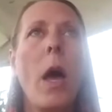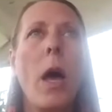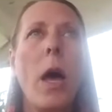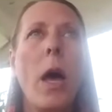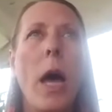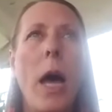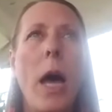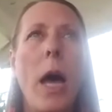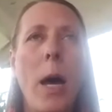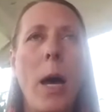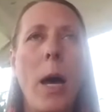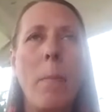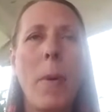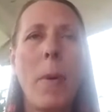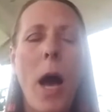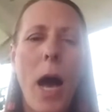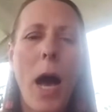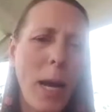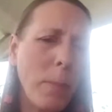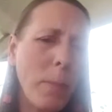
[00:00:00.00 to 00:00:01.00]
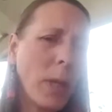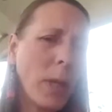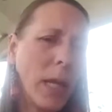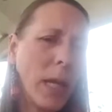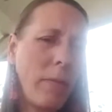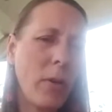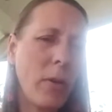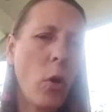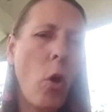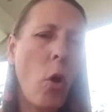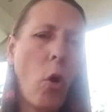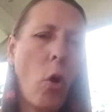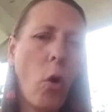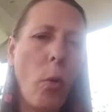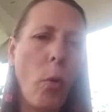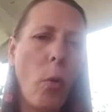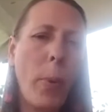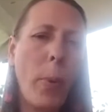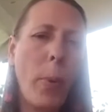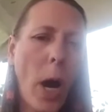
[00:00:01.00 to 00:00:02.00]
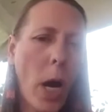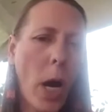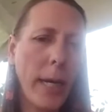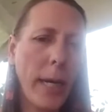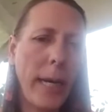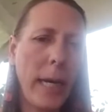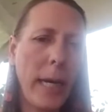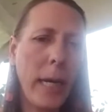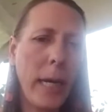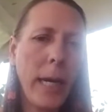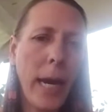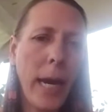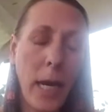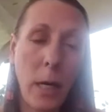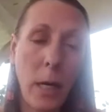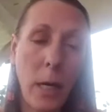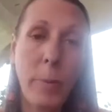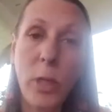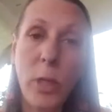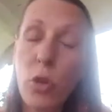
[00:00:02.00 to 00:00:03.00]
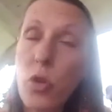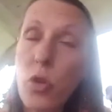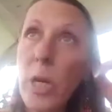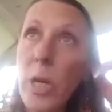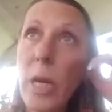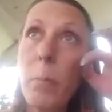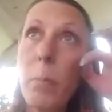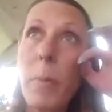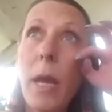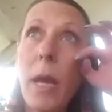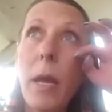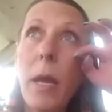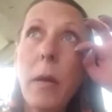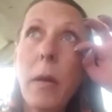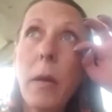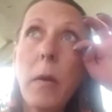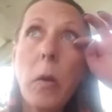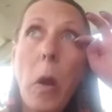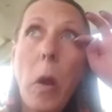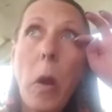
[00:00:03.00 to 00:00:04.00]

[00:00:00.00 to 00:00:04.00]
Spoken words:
I believe in whole body cannabis treatment.